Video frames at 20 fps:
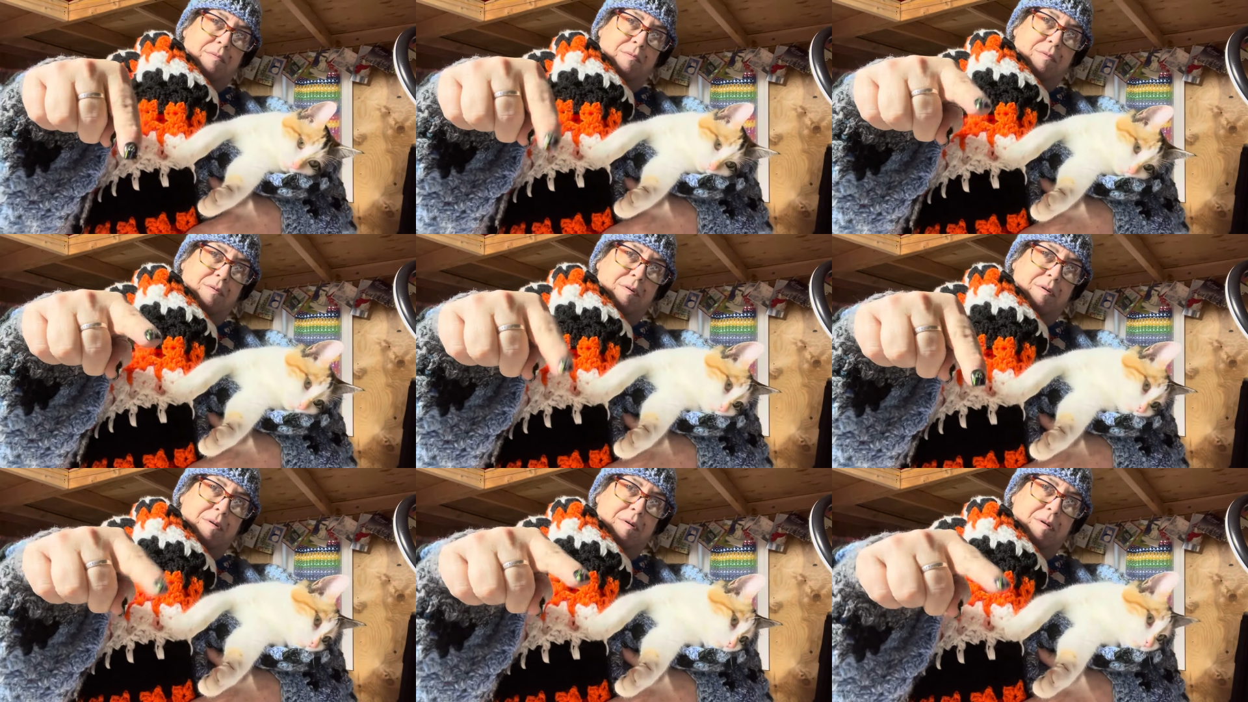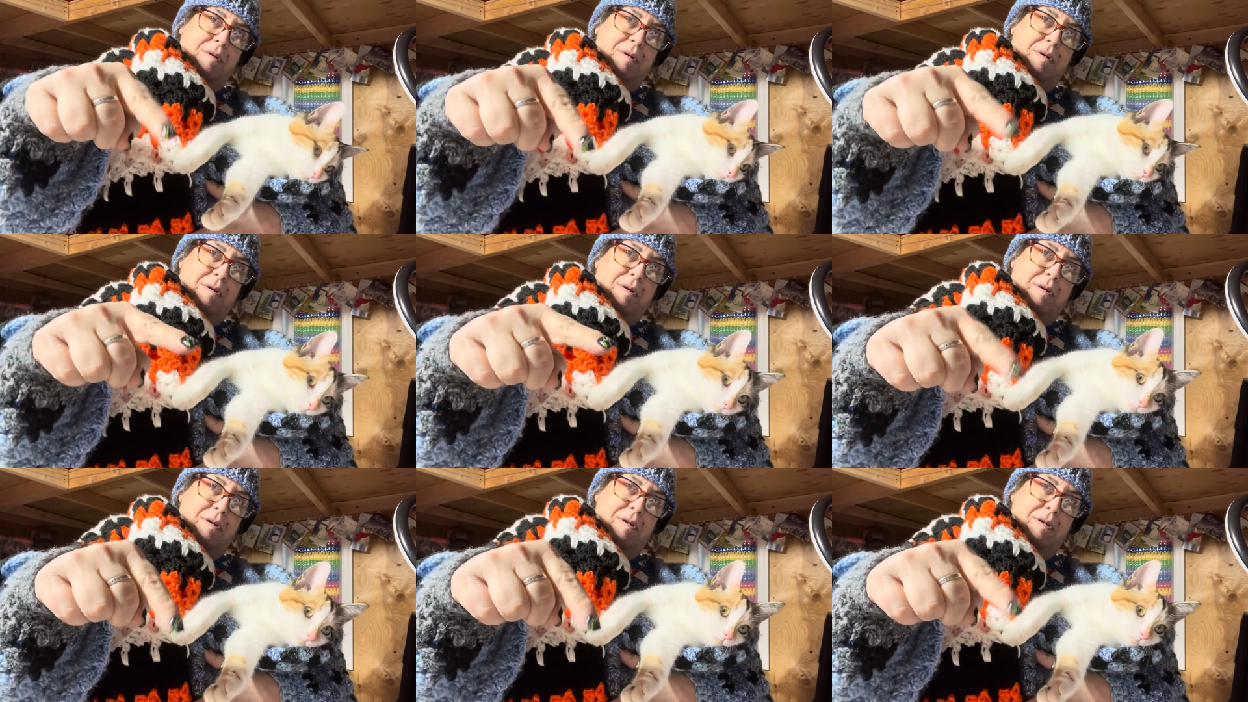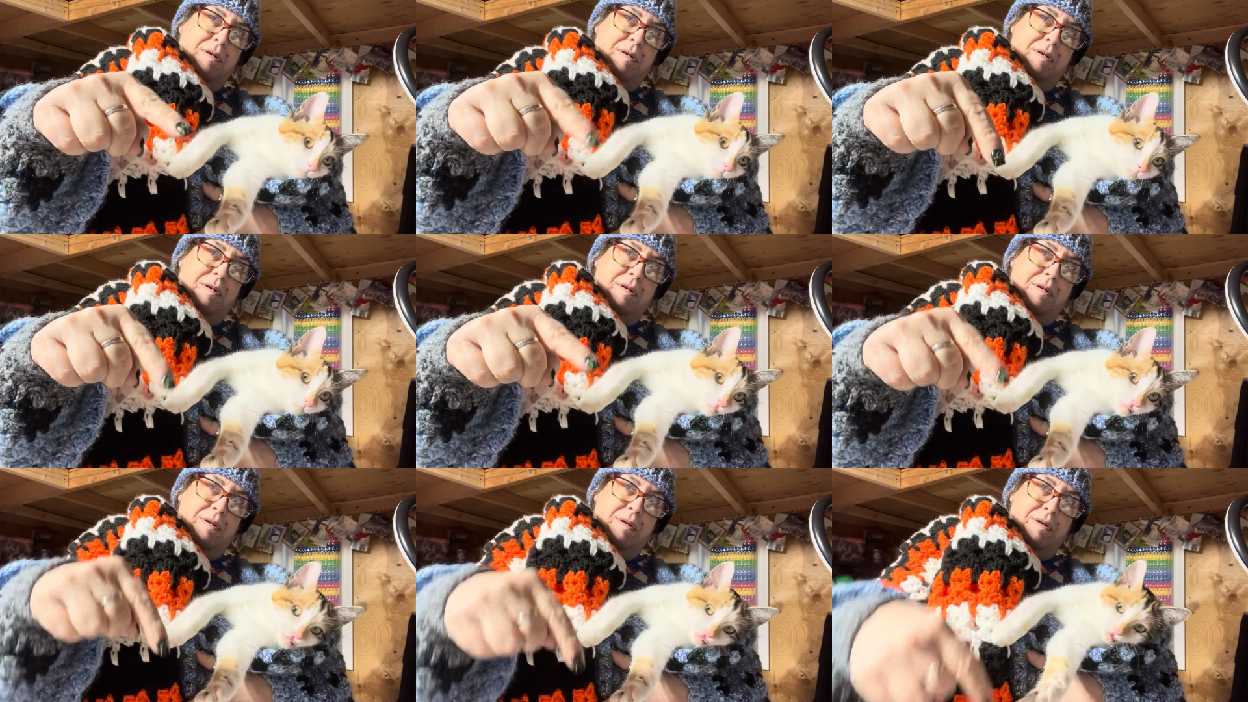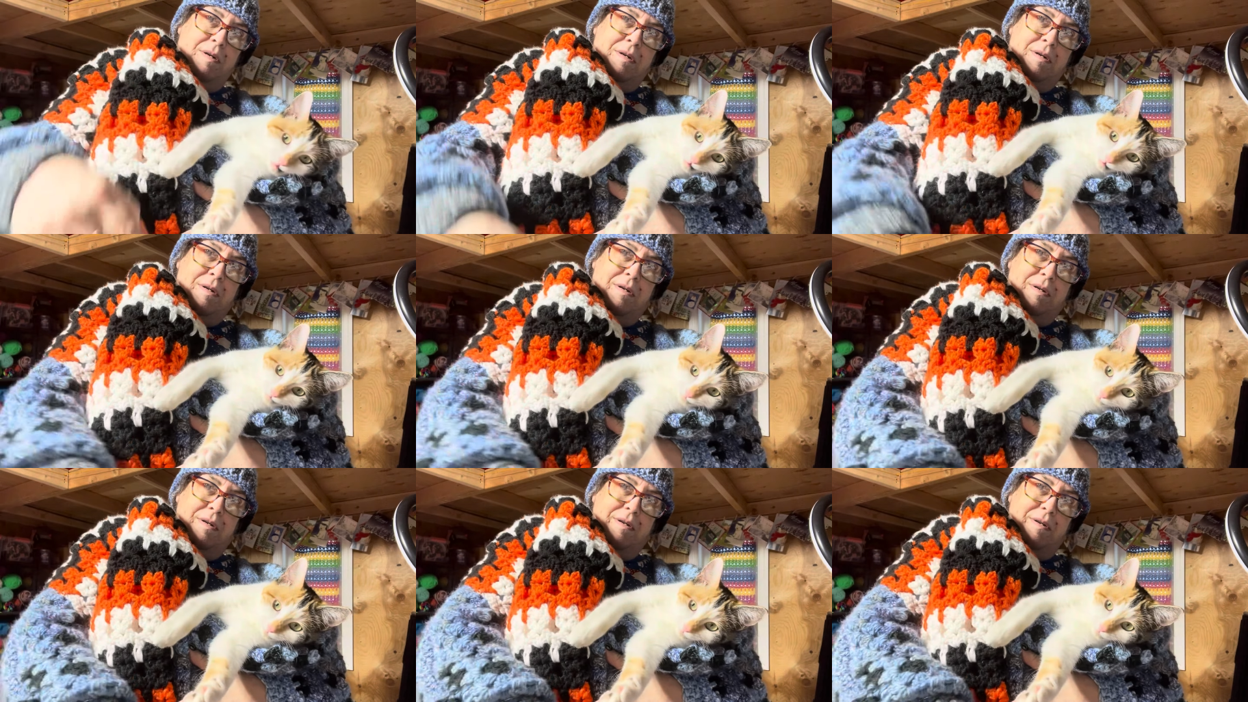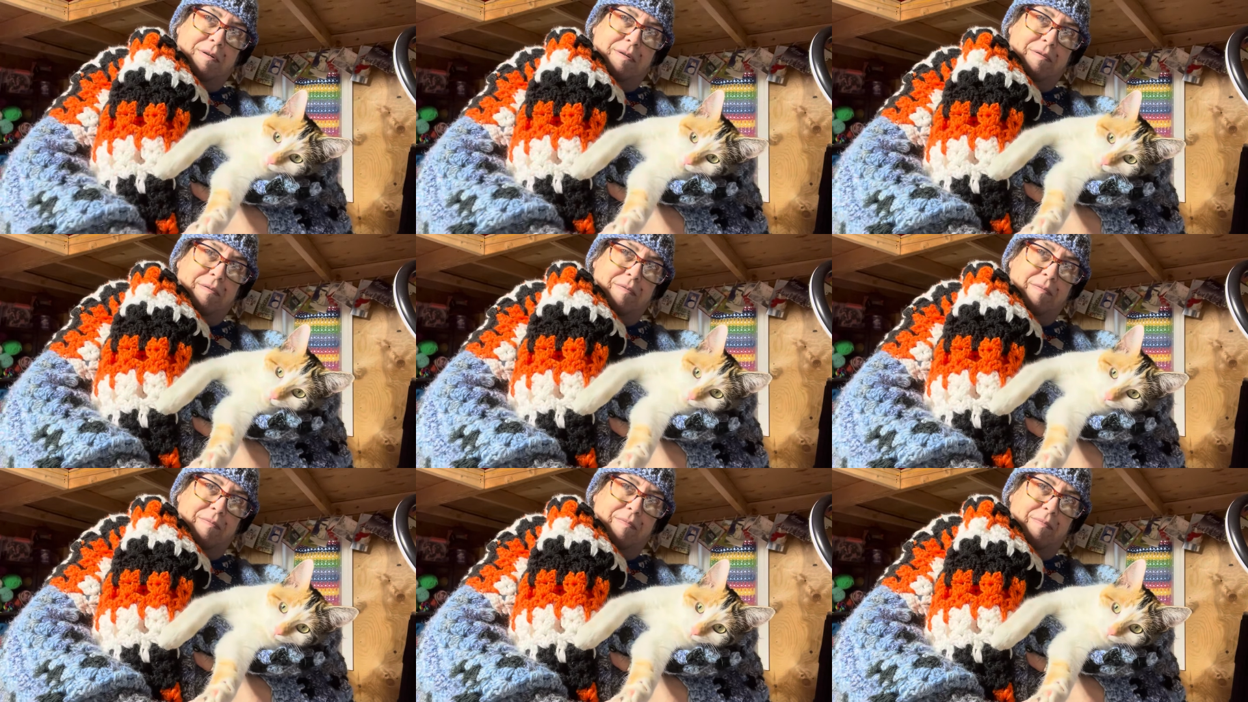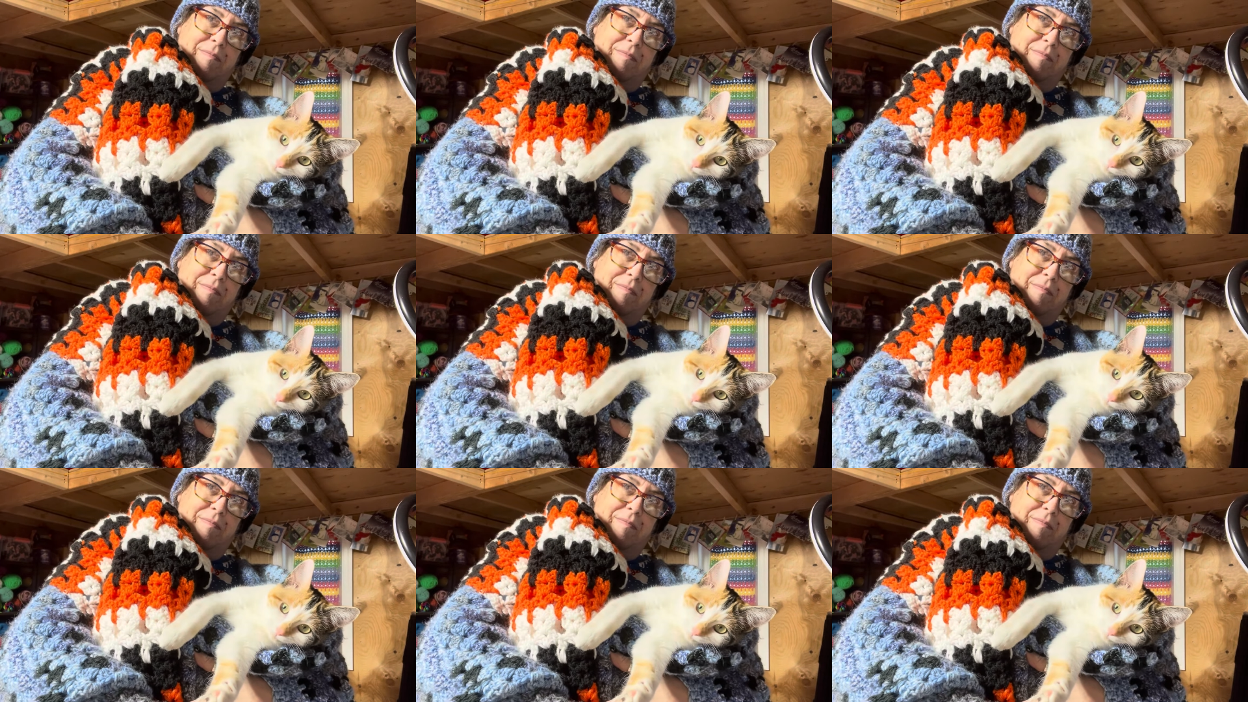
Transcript: (silence)